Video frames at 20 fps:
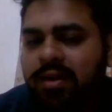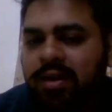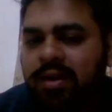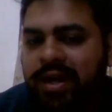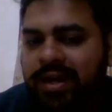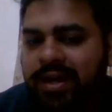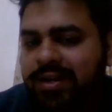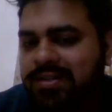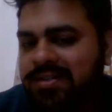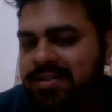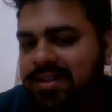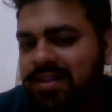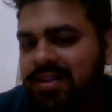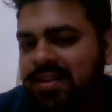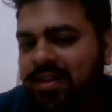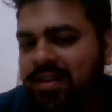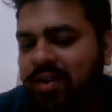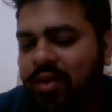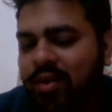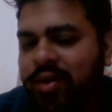
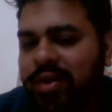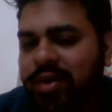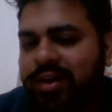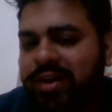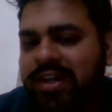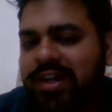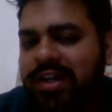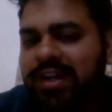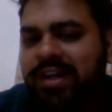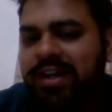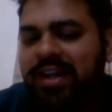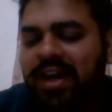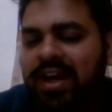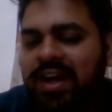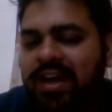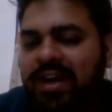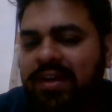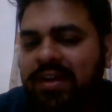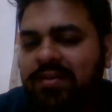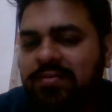Henderson, or
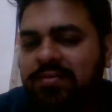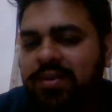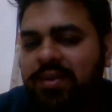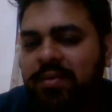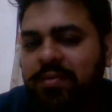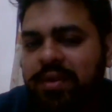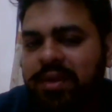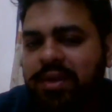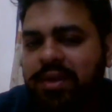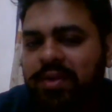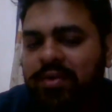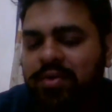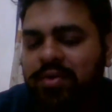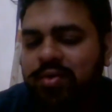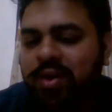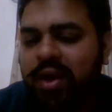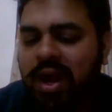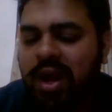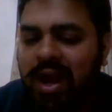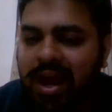Keita,
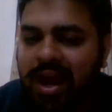Firmino,